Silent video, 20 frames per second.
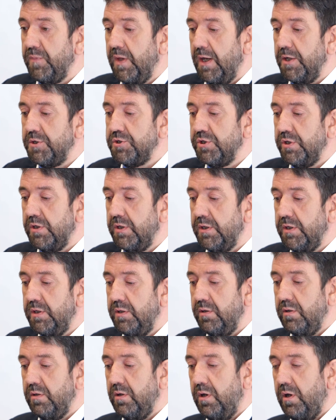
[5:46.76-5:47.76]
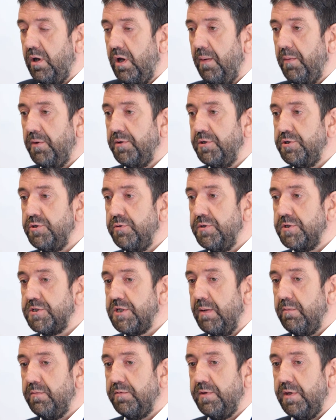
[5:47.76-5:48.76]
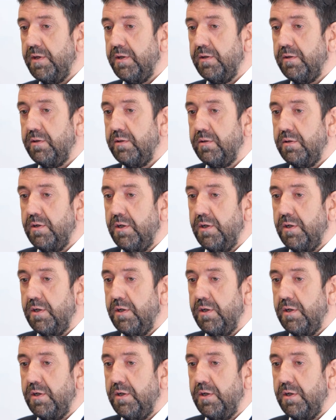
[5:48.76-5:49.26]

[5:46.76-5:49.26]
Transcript: actually, I'm going to do the same thing,